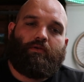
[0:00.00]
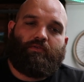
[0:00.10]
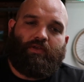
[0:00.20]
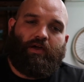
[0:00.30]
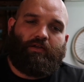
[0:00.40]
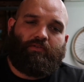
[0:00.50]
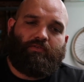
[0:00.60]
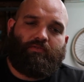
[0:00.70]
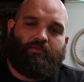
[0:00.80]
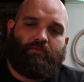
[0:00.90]

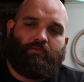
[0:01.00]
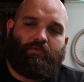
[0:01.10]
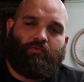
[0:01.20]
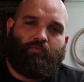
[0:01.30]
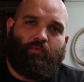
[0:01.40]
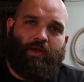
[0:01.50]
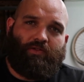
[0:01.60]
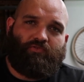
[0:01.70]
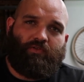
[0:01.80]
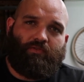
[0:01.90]
sockets, and
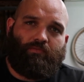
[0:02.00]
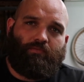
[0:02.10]
ratchet,